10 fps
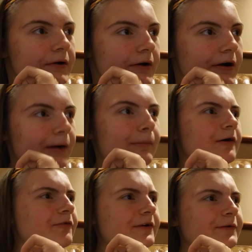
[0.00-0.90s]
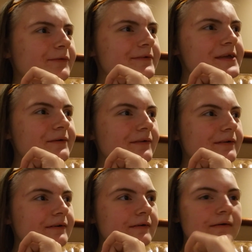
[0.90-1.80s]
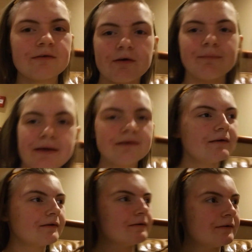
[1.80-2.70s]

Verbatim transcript: I'm all figuring you. So me?